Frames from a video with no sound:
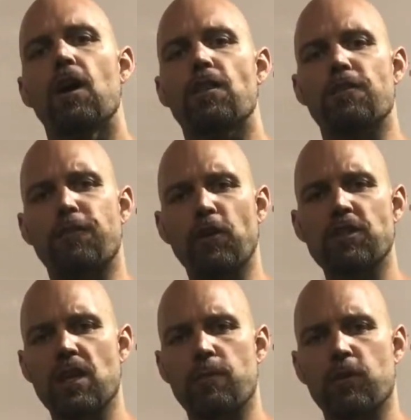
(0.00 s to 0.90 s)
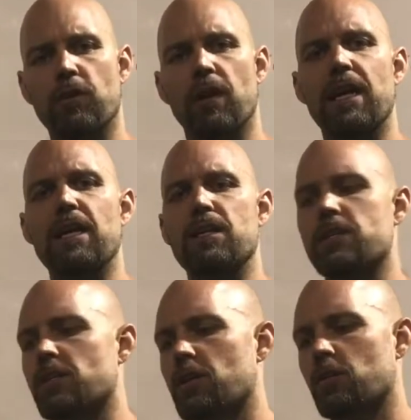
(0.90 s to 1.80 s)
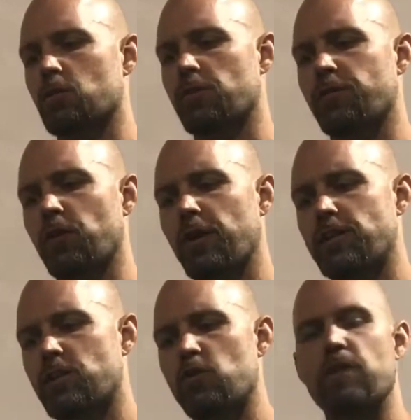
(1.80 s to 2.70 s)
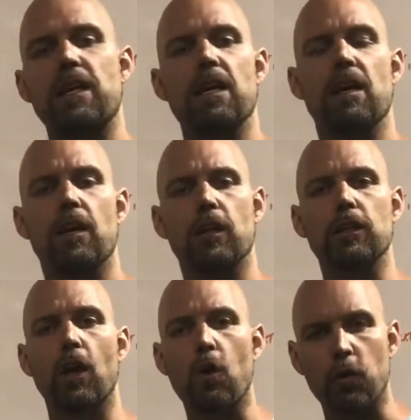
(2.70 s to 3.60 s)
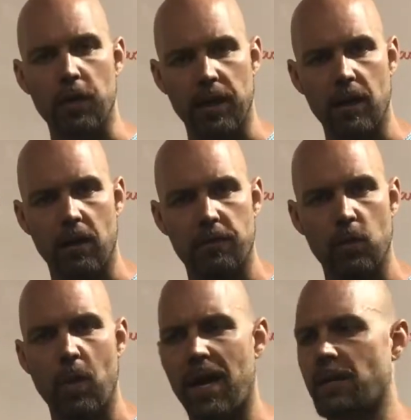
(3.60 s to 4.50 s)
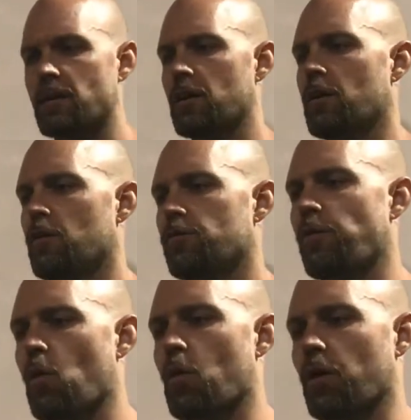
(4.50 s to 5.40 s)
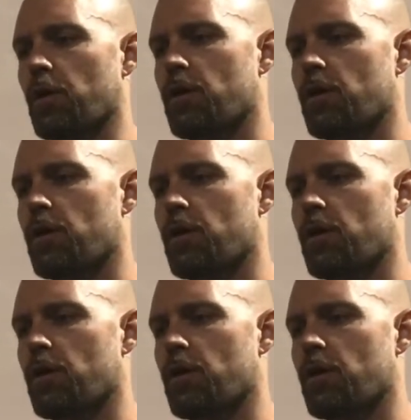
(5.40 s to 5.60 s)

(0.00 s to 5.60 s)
the first number is referring to the lowering of the weight. 4,